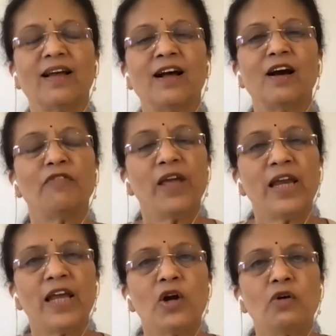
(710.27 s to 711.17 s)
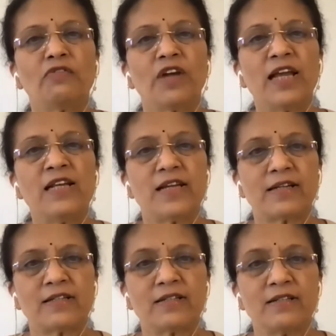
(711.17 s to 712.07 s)
a feeling of
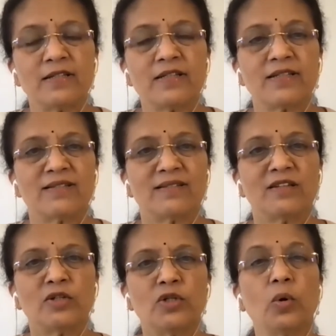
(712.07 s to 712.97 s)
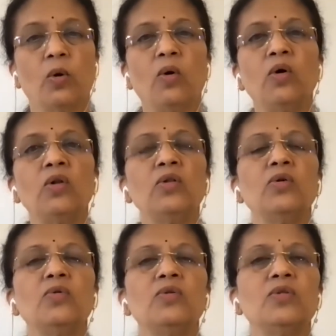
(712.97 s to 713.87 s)
indebtedness to all
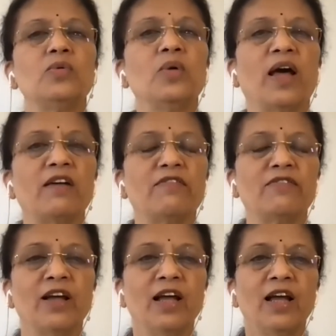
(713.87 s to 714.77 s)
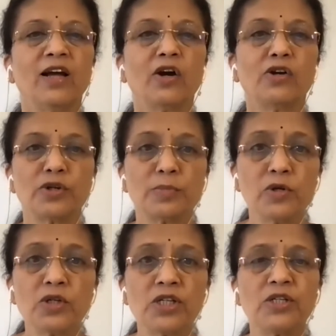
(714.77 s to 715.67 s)
those who have
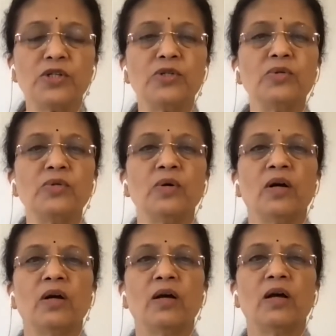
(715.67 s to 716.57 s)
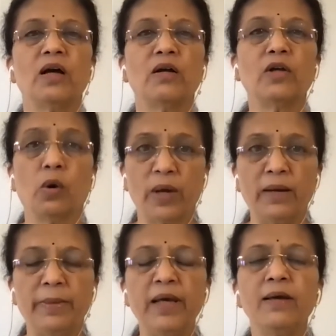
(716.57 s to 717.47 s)
contributed to your
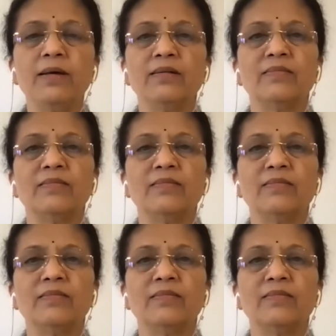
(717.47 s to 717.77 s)
well-being,